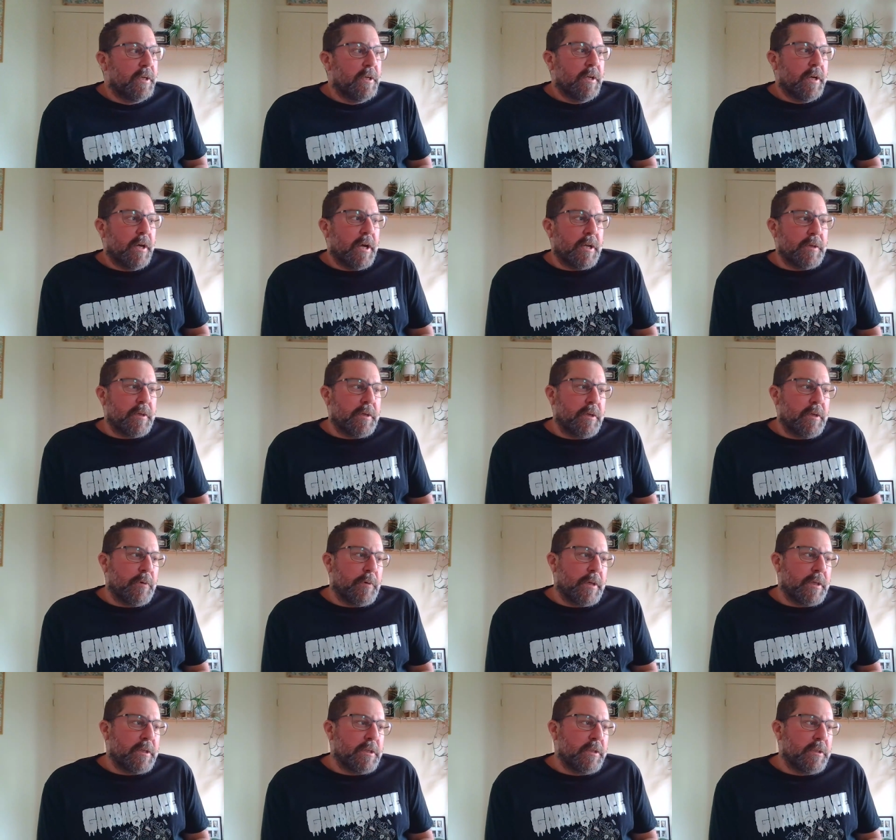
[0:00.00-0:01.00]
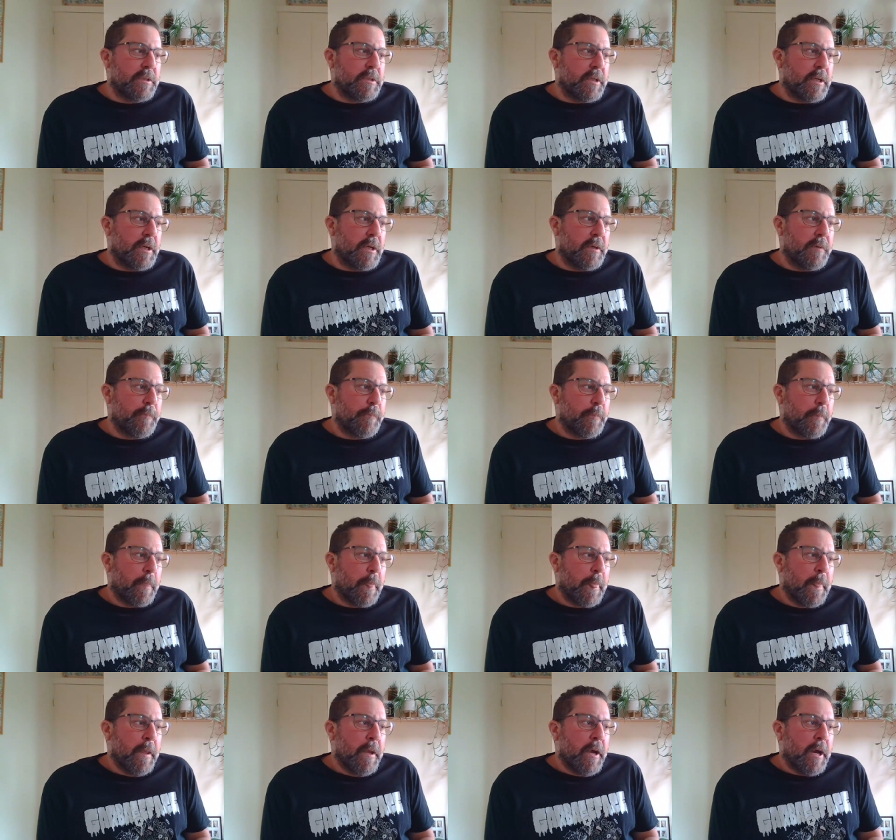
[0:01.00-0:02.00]
I, you know, I didn't, uh,
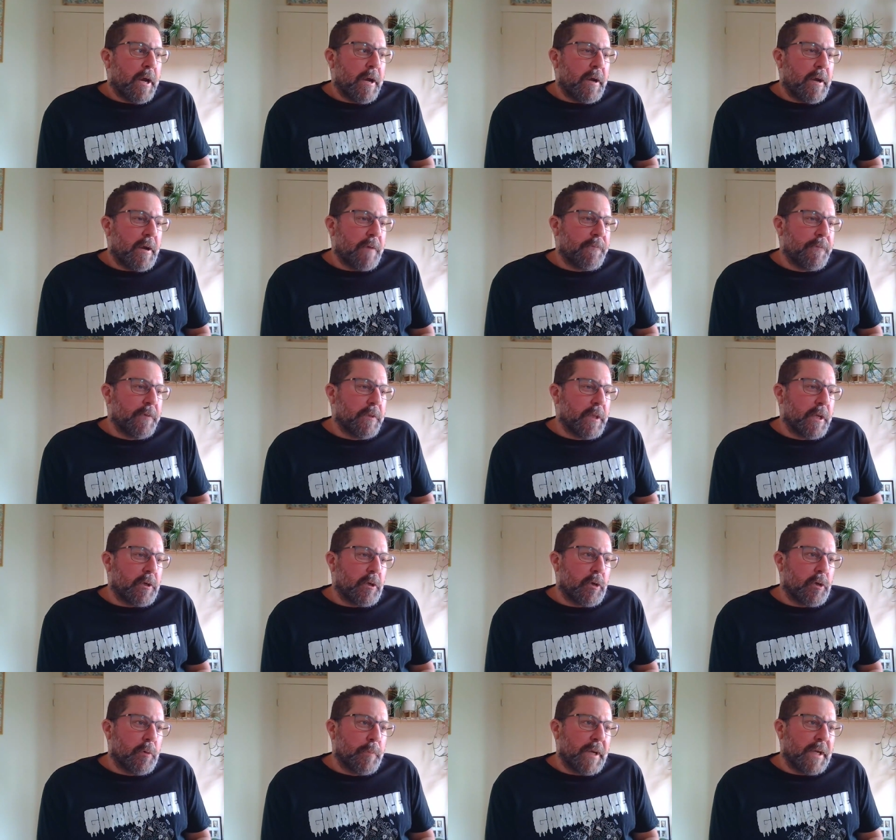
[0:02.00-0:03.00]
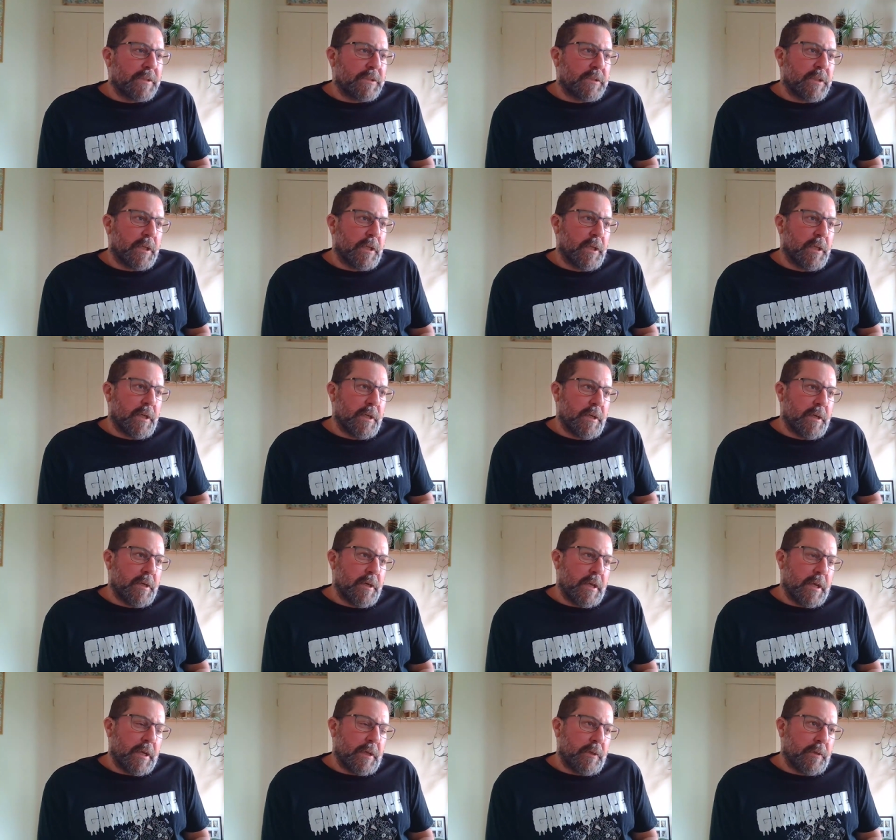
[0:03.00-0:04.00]
I feel like urbexing and,
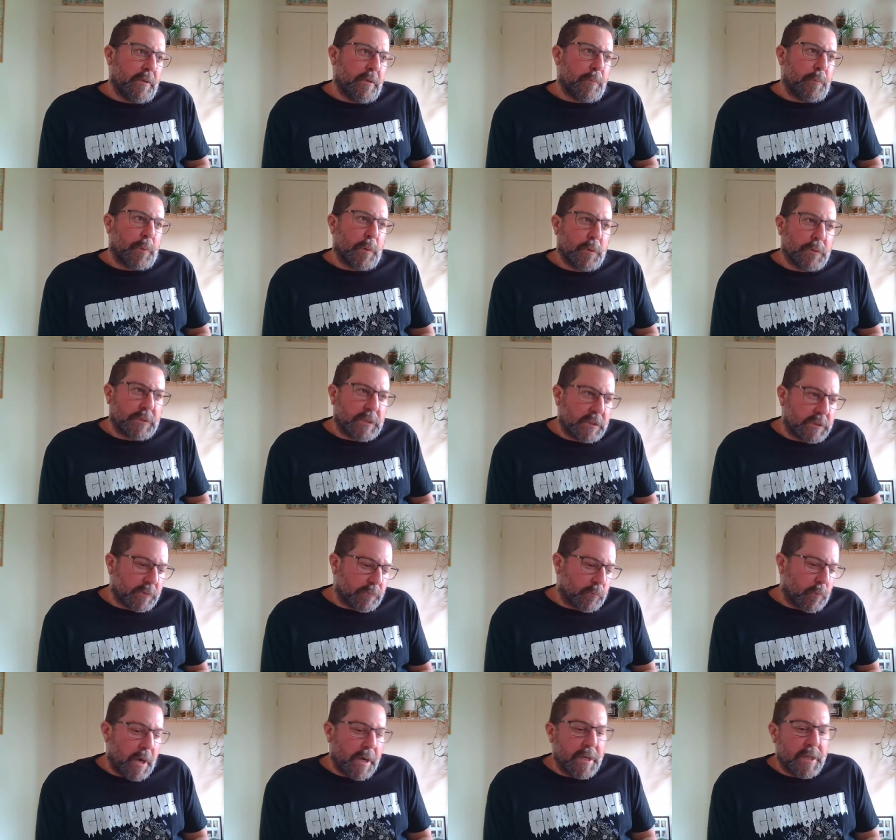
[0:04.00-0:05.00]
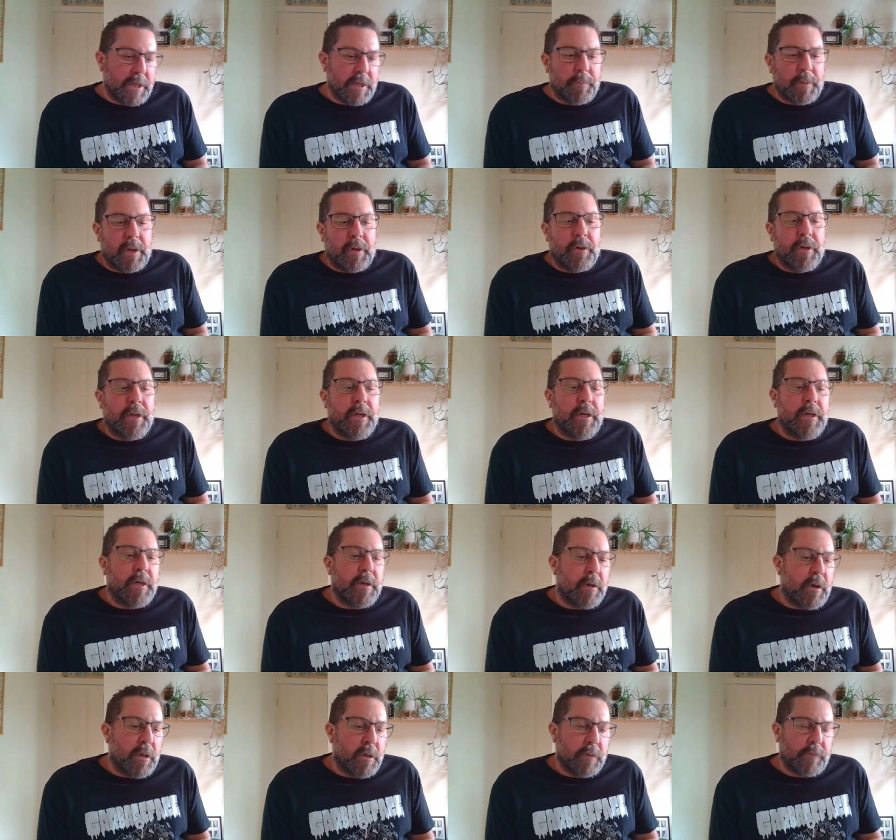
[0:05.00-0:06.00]
and the process of writing about it and
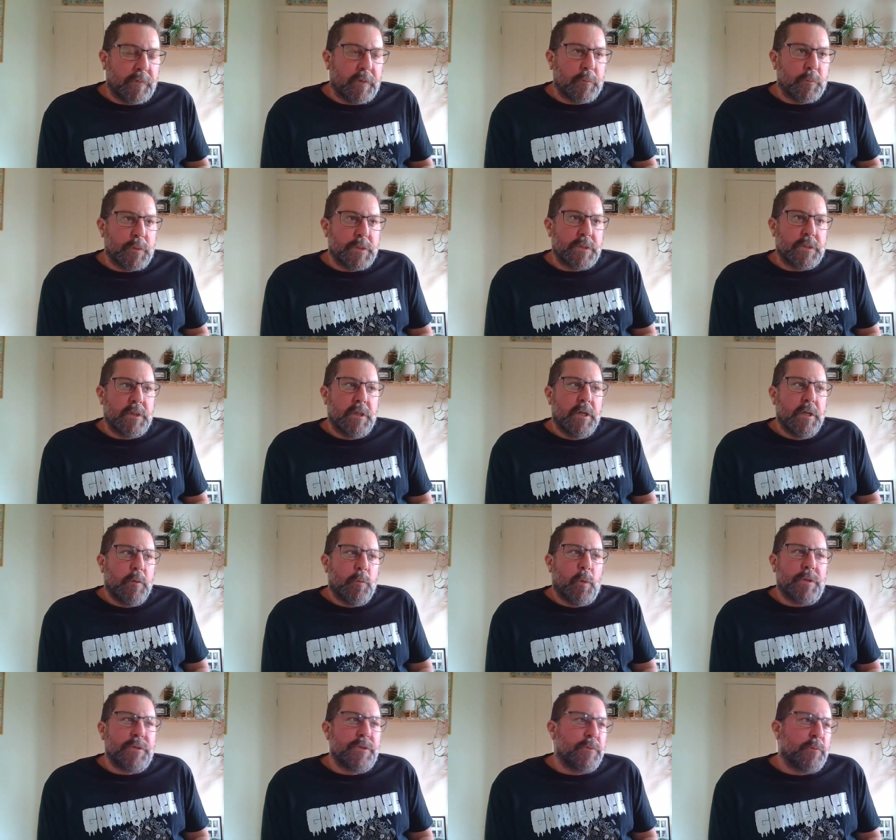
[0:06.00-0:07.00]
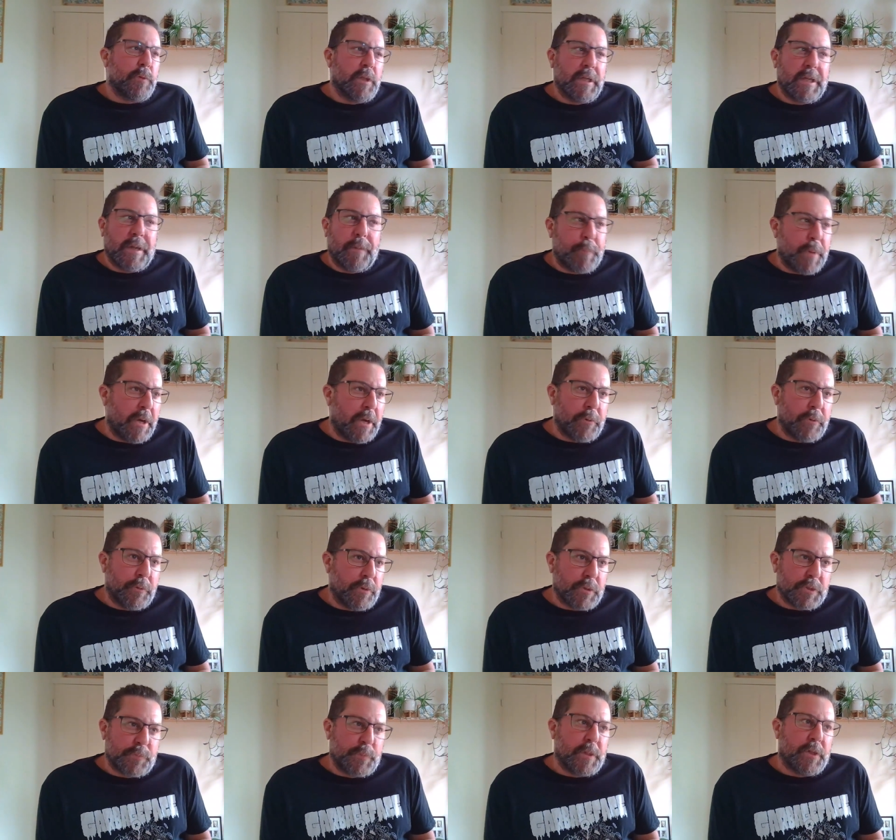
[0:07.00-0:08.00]
all of it was, wasn't really about
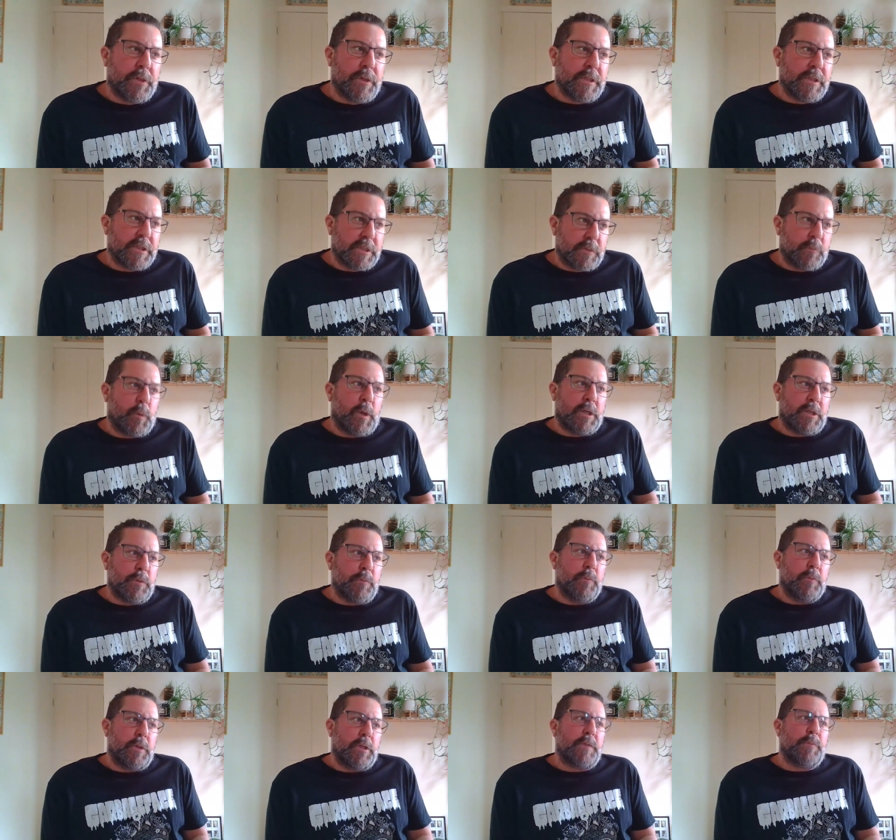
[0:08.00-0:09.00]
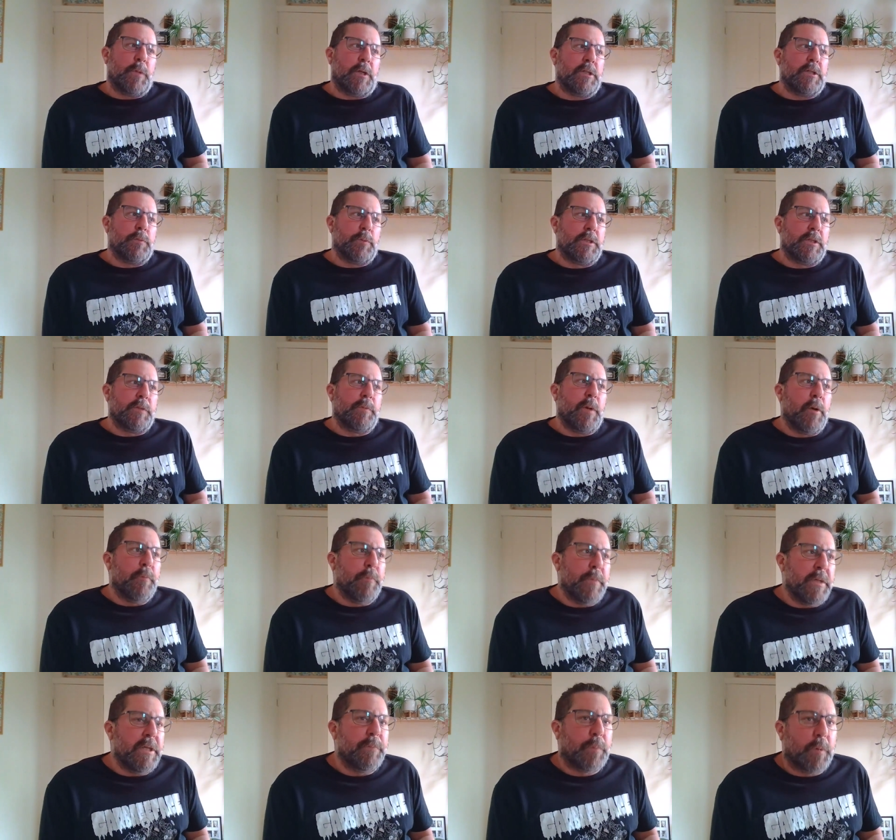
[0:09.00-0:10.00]
those buildings as much as much. It was about
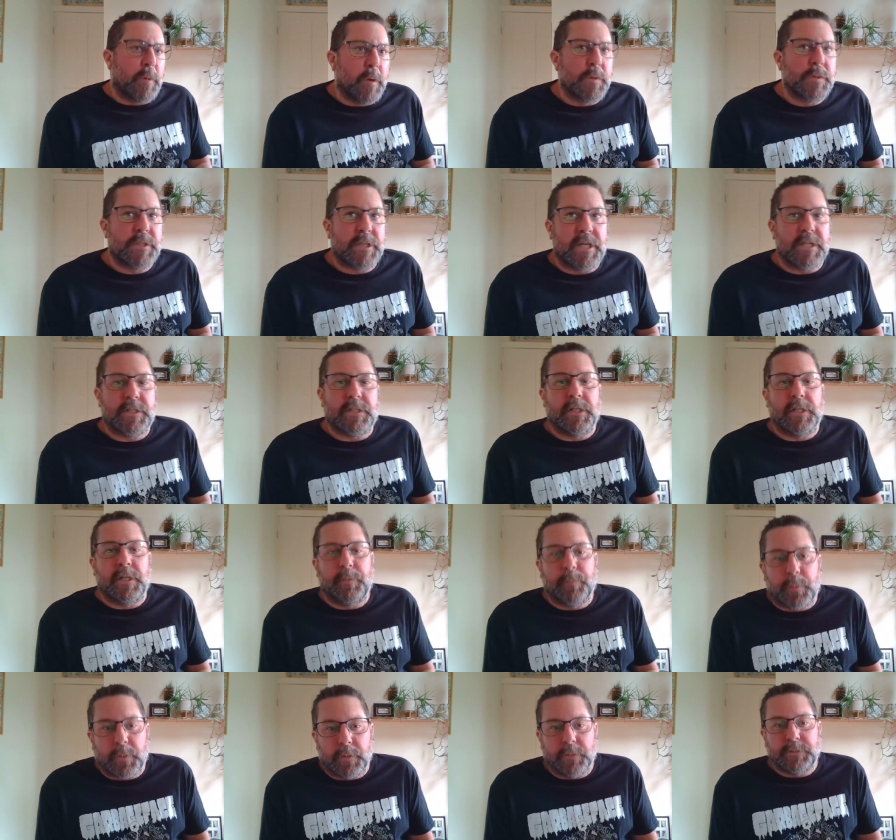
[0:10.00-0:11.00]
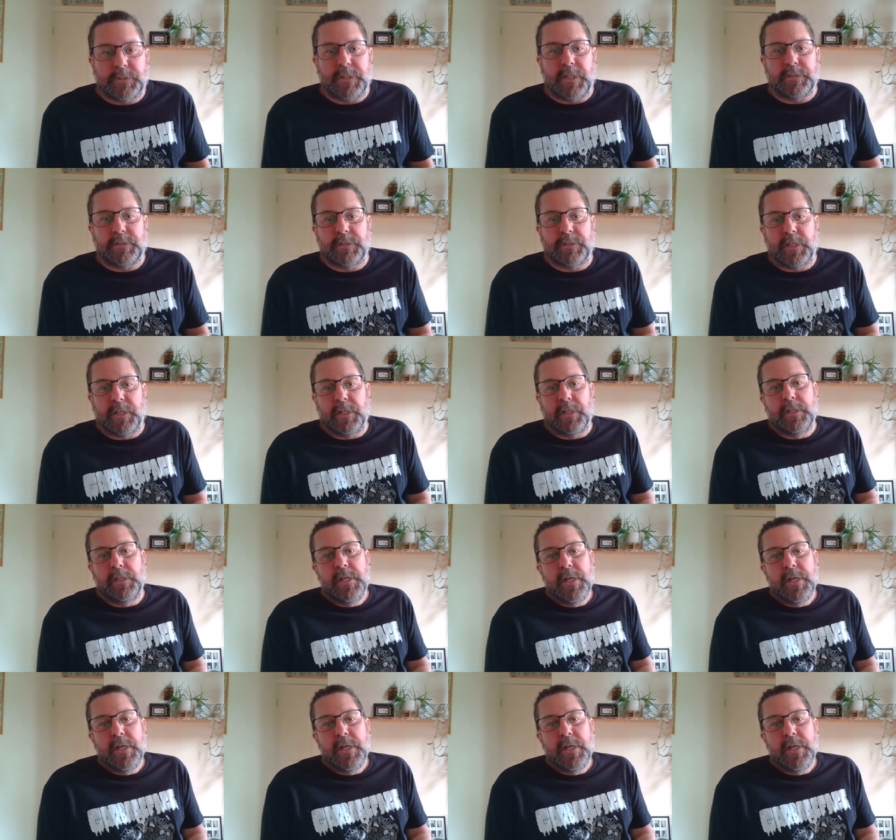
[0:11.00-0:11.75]
me processing and processing. And